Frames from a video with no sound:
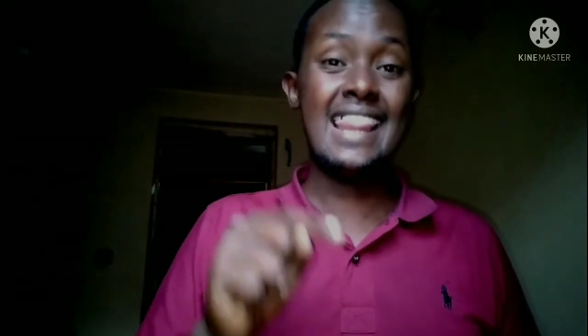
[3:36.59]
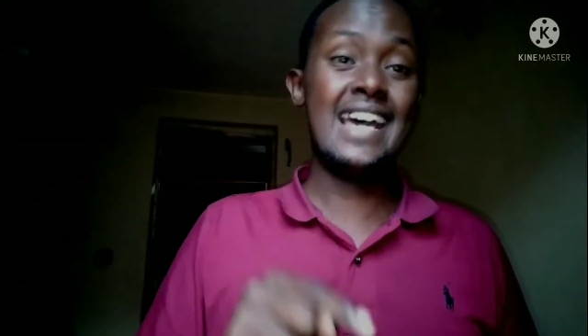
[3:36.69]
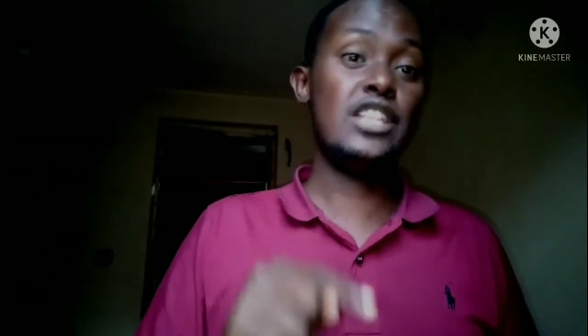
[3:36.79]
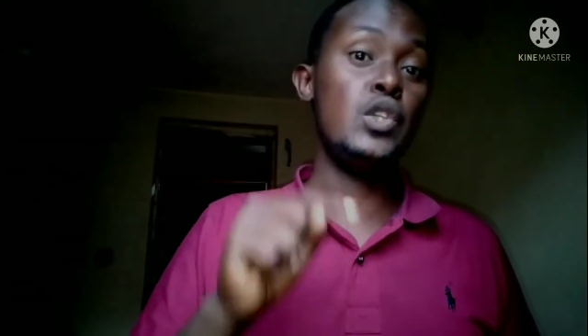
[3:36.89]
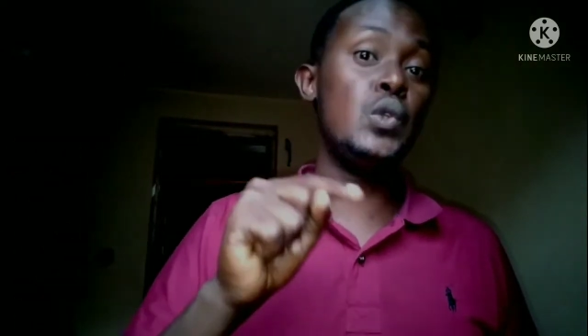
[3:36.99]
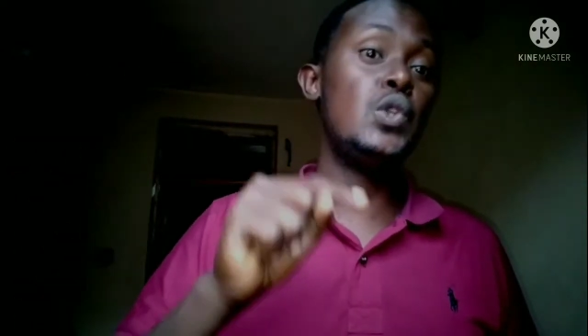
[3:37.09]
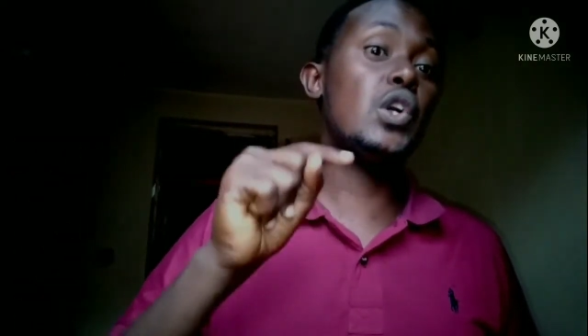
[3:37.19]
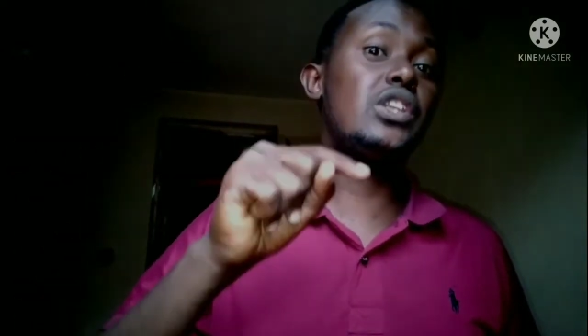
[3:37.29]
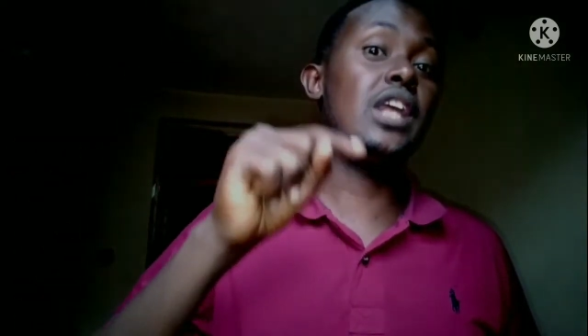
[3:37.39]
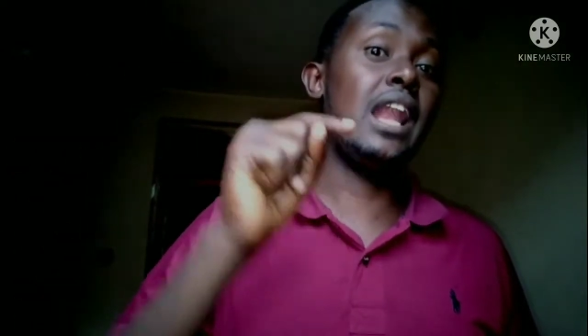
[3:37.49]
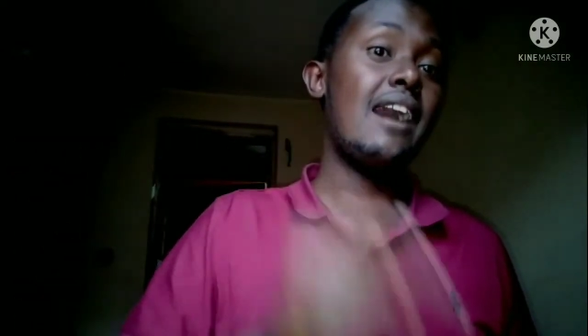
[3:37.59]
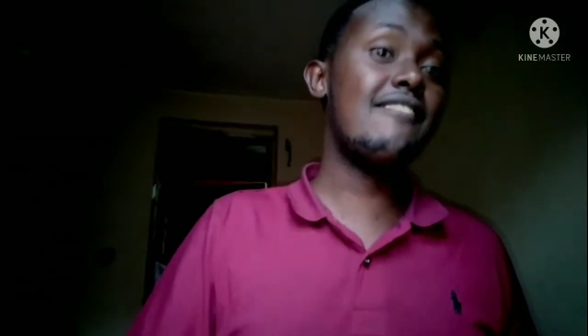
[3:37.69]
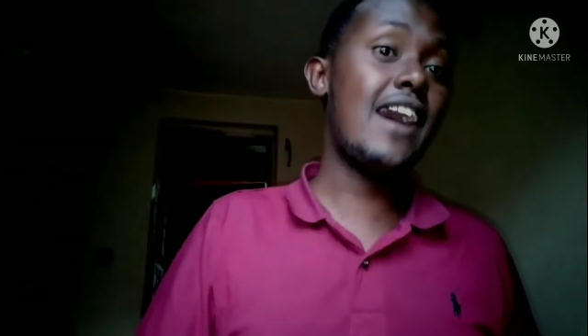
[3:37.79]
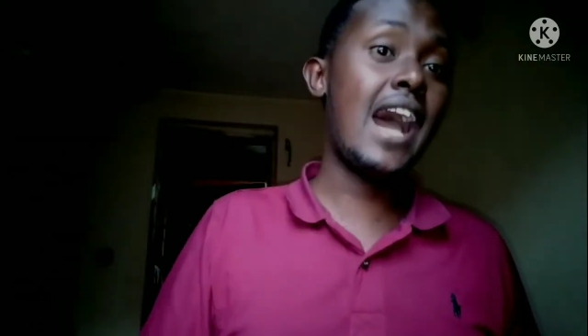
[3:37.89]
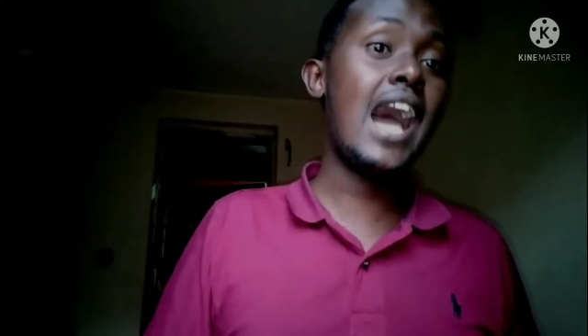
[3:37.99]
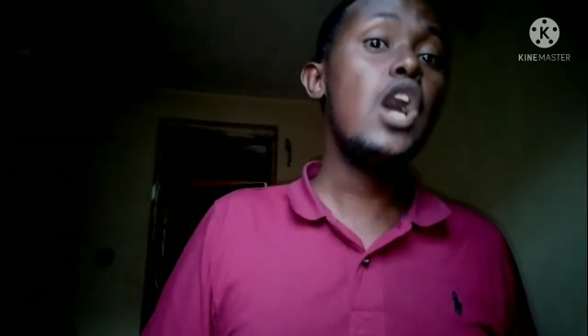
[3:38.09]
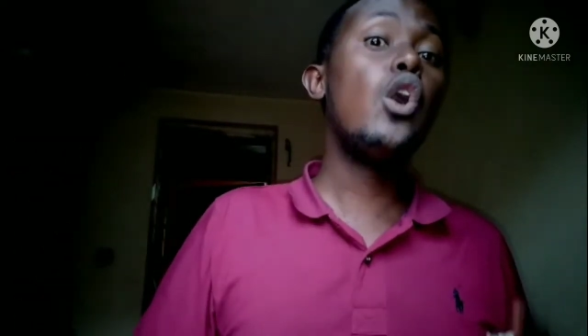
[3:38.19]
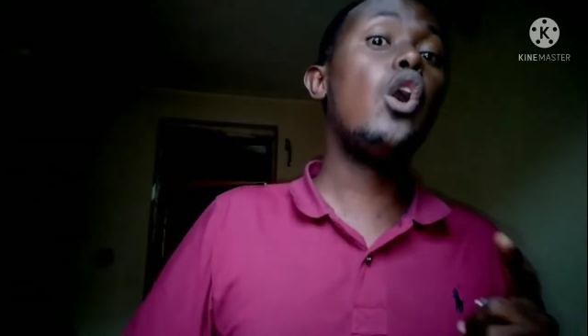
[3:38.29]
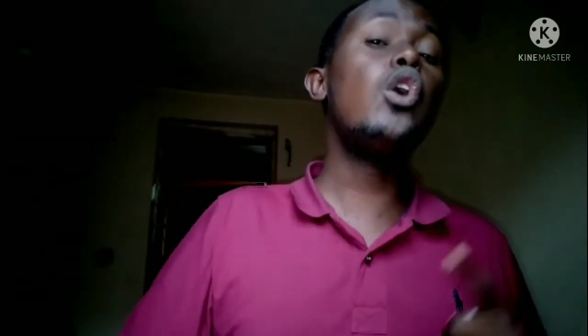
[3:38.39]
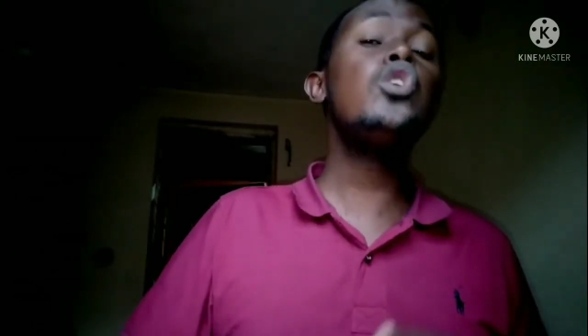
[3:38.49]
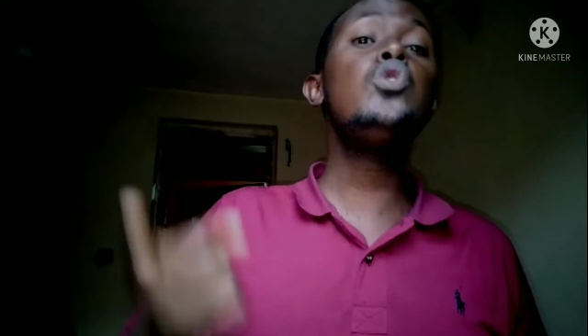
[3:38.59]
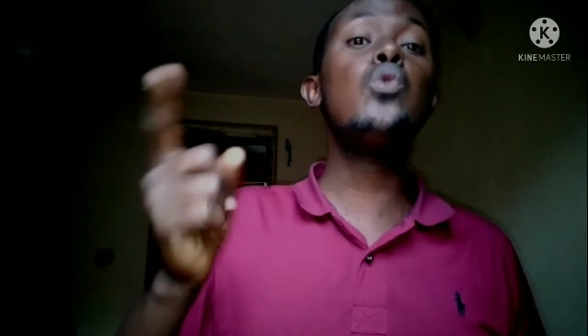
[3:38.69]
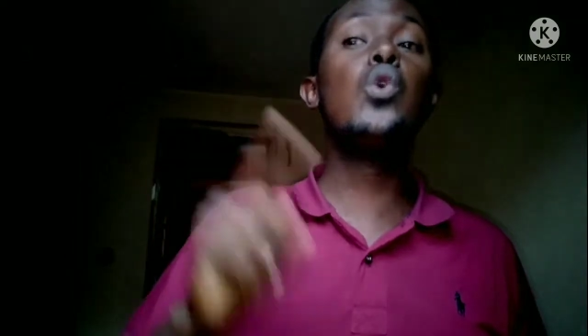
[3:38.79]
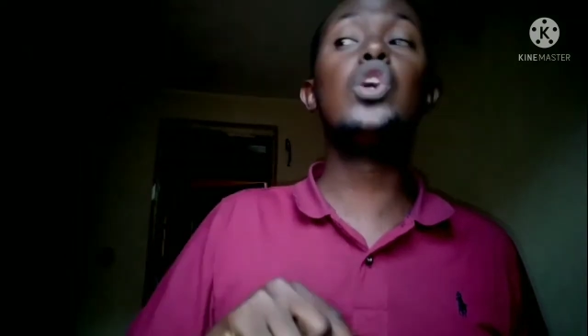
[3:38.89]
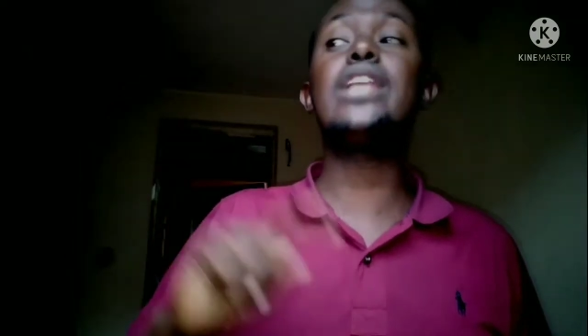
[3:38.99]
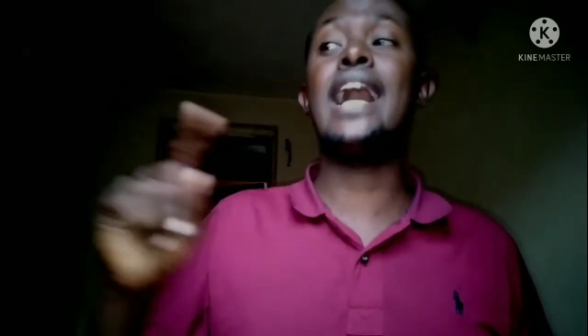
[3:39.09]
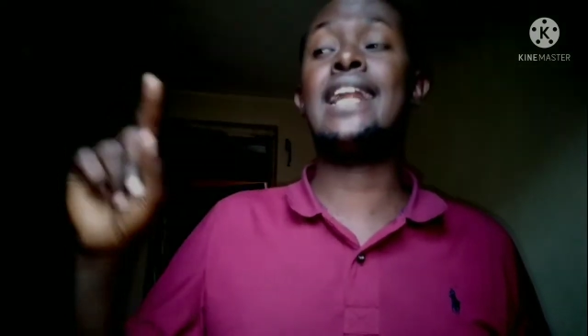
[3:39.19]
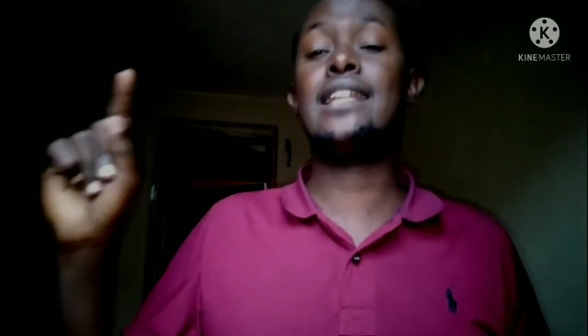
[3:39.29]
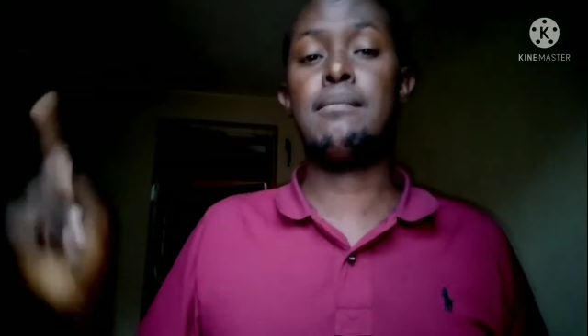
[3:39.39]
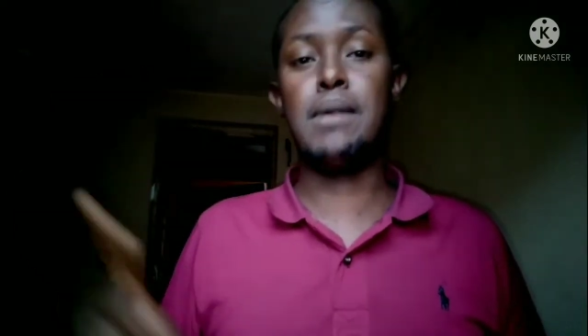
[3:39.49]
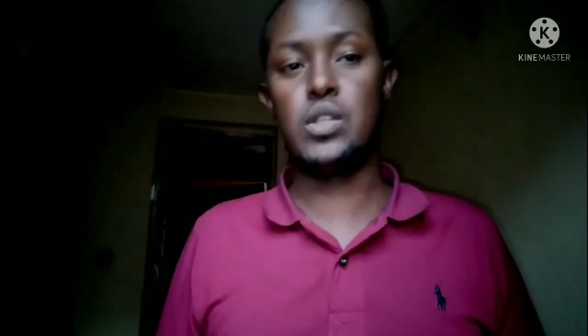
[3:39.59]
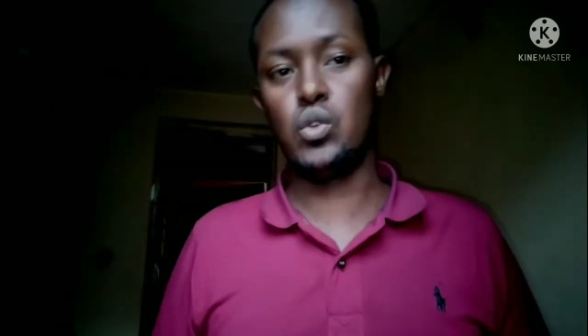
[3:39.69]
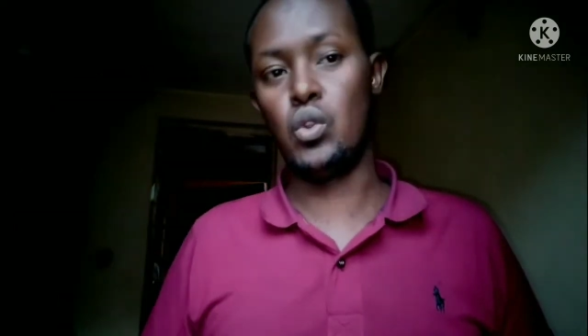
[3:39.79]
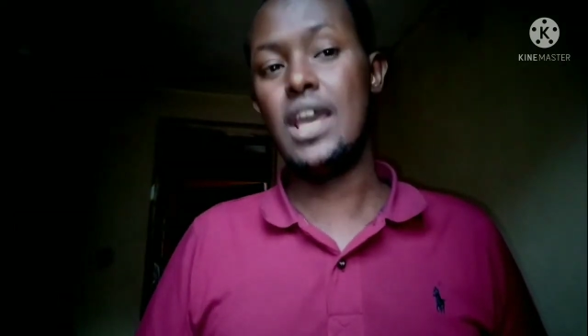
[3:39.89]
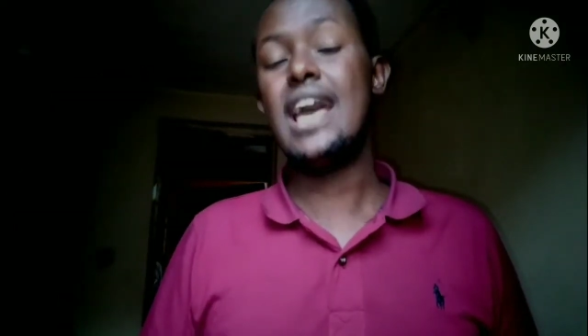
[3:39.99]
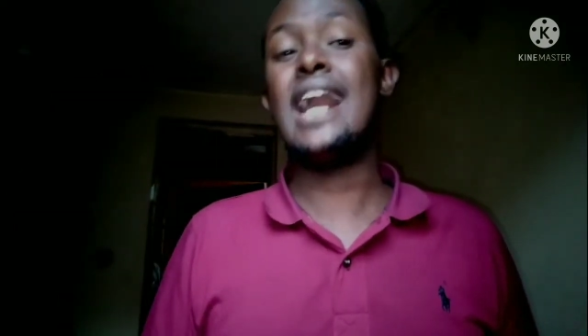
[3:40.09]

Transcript: that you don't love her or you got another person.